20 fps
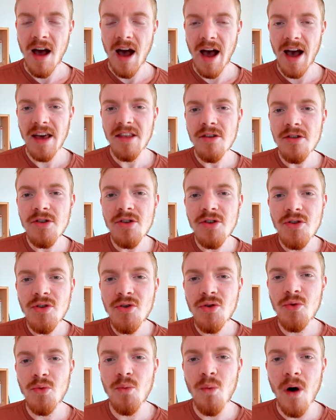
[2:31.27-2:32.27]
Either you
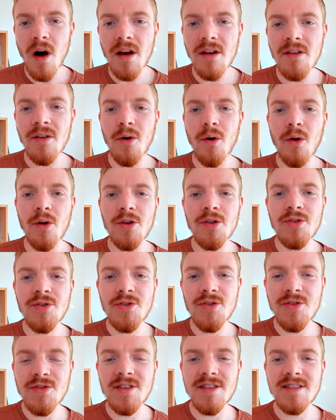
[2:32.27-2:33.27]
do one or you
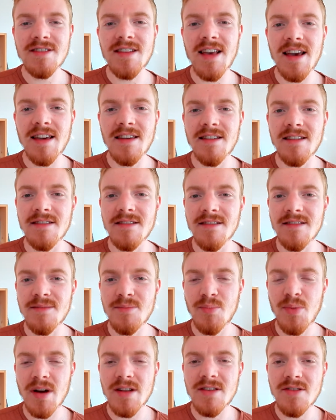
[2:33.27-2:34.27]
do the second,
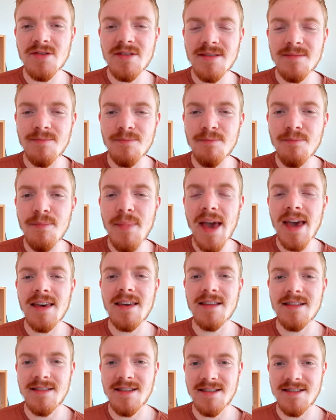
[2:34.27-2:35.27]
but you
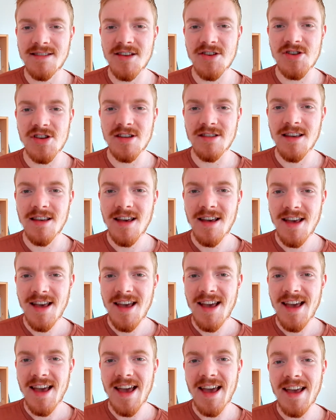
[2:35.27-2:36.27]
make a decision,
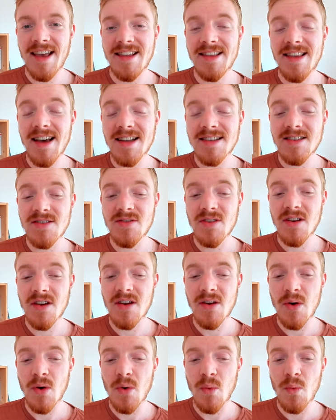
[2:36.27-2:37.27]
and that's
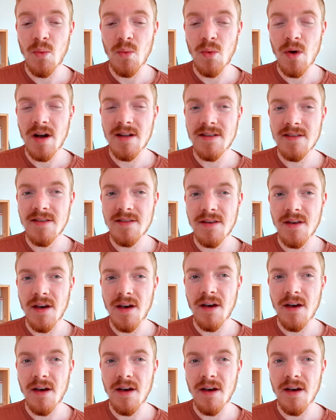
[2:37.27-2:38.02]
what